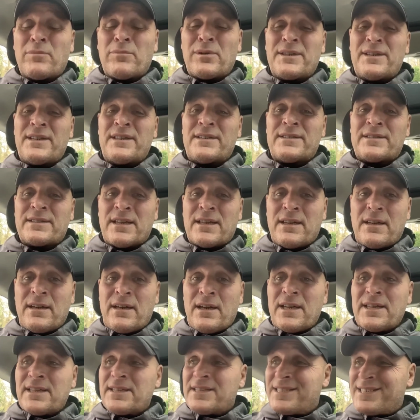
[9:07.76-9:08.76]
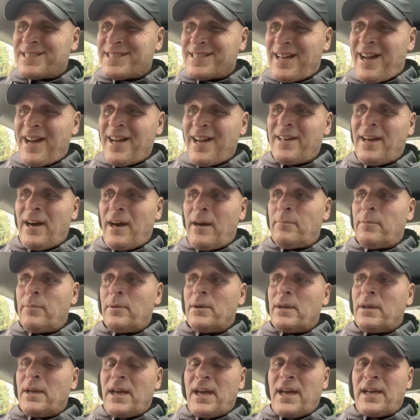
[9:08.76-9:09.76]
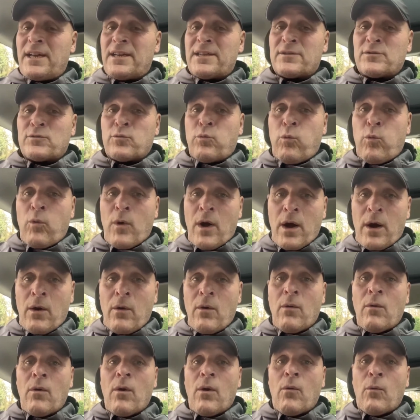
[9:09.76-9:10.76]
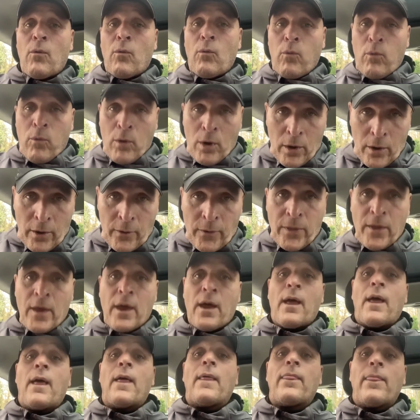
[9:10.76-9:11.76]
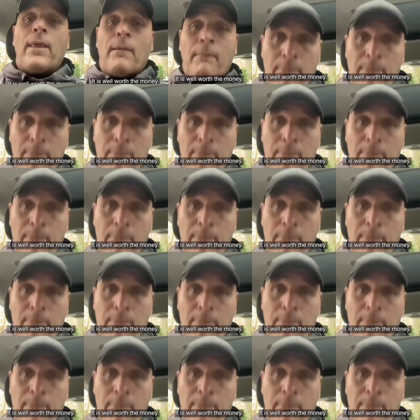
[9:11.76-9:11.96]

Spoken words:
please sign up. It is well worth the